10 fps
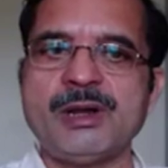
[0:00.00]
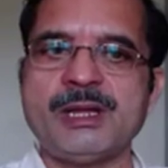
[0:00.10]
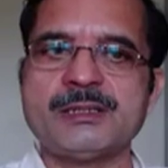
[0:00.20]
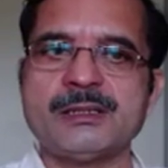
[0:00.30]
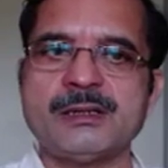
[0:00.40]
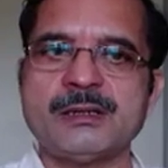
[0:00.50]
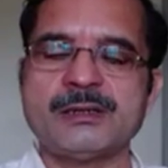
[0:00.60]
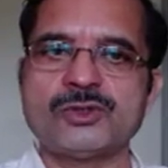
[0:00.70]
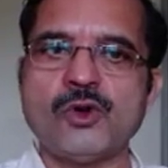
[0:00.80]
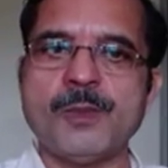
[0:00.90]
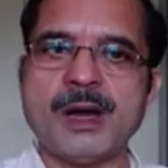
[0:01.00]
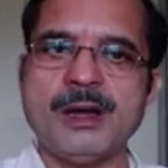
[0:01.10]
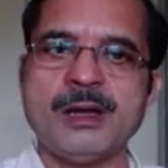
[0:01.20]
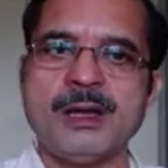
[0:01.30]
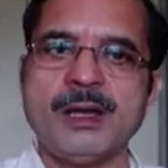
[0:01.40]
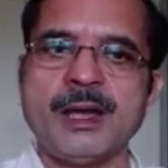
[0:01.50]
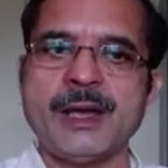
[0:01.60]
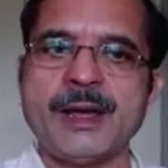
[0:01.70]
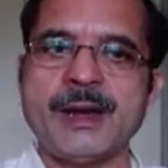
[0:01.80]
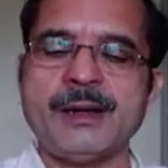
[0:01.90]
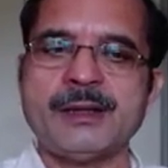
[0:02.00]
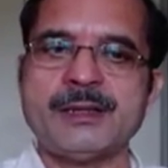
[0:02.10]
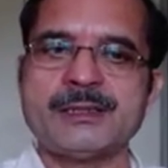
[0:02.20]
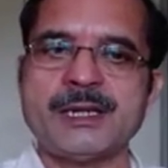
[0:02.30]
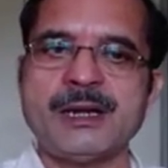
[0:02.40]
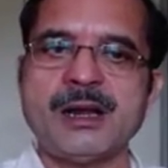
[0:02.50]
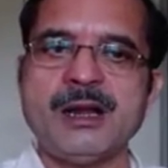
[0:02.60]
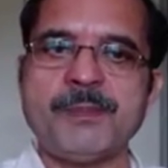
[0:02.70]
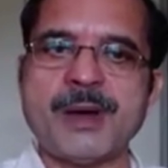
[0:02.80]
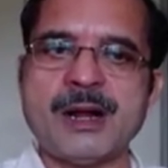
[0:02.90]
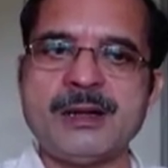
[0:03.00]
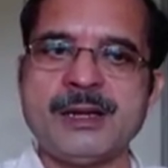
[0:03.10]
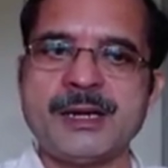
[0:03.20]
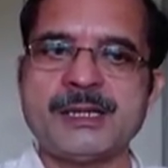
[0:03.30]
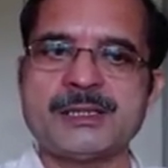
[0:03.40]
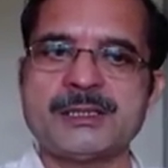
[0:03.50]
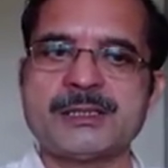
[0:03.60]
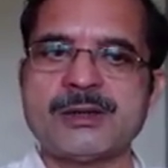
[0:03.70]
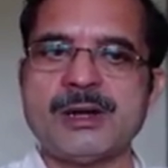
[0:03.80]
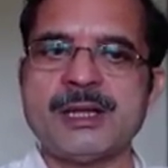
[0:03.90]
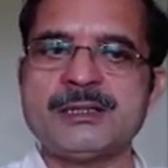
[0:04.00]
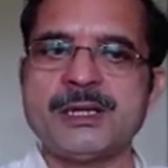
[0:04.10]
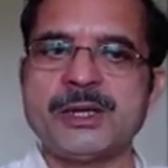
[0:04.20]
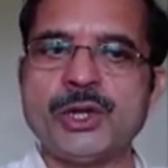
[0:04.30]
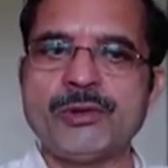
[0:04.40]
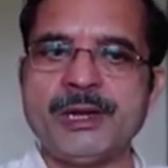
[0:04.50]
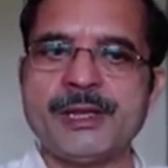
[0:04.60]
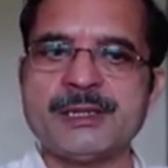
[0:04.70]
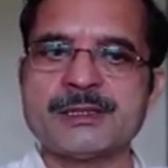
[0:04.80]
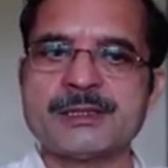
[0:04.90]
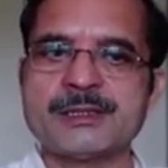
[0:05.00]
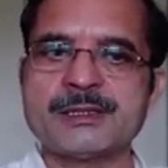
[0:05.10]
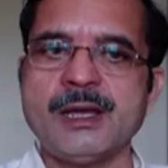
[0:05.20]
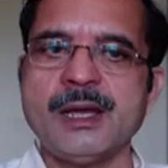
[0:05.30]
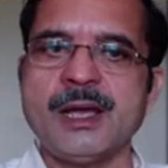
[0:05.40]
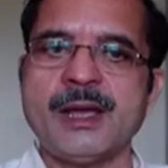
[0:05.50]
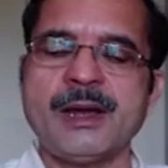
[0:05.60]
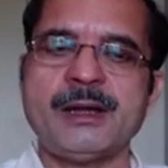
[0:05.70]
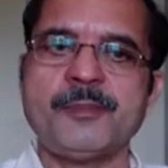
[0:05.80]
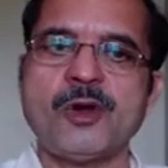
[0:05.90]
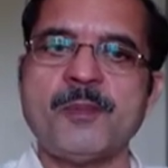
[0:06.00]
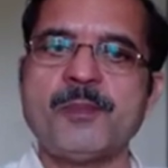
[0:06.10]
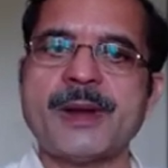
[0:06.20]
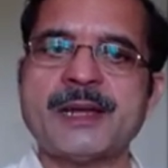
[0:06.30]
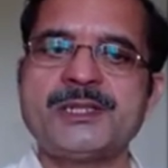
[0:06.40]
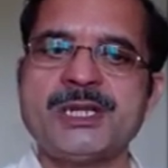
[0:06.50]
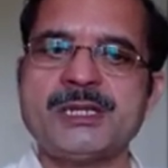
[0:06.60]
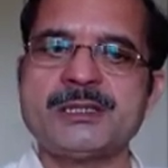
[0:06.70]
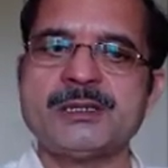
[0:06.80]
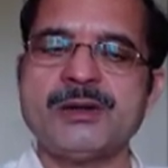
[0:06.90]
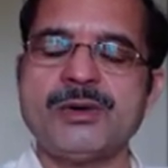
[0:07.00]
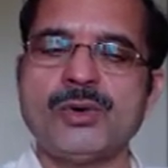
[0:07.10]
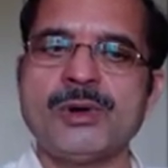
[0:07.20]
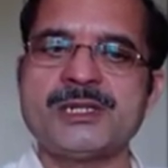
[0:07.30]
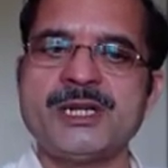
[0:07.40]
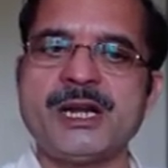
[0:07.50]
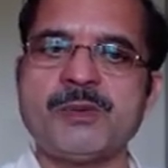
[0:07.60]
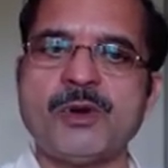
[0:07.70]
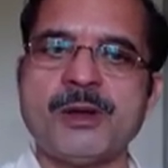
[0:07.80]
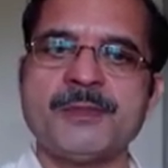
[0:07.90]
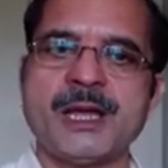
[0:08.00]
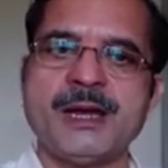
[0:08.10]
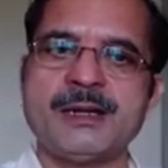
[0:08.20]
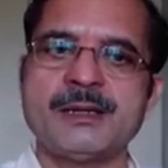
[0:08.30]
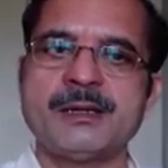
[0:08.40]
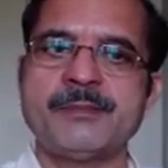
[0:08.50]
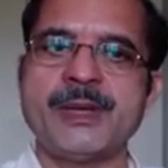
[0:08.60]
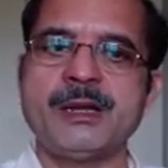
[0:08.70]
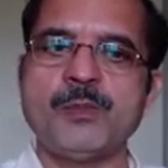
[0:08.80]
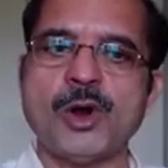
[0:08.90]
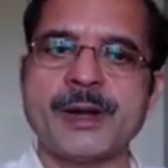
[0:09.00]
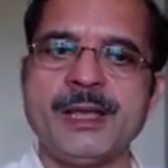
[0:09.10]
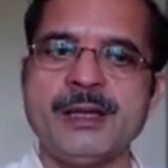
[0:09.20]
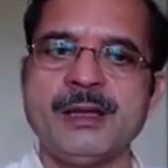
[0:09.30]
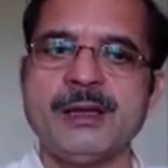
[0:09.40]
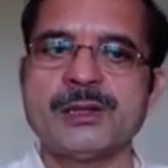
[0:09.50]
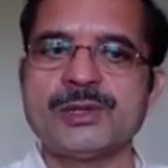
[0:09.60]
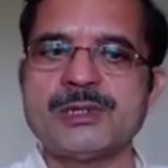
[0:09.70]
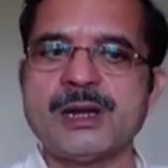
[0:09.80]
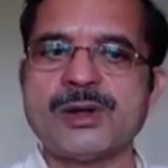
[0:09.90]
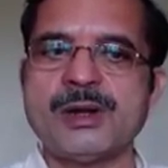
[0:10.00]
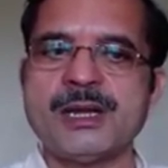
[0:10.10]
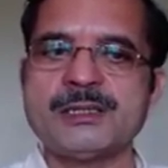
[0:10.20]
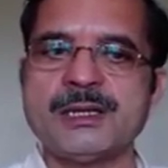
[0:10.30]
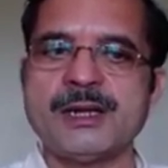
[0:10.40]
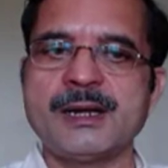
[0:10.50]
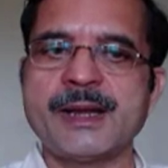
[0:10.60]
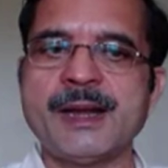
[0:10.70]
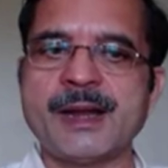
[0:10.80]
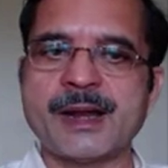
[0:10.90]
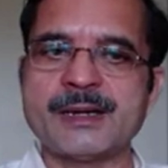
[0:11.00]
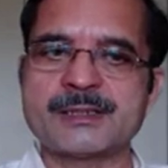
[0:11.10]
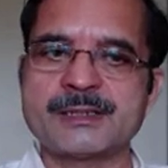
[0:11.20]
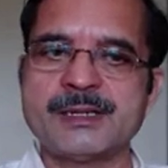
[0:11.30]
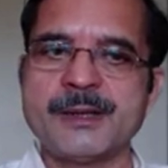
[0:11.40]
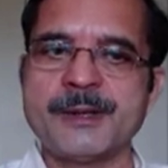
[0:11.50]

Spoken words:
as soma, and the central part, it is called as nucleus, and from branches originate from that main body, those are called as dendrites.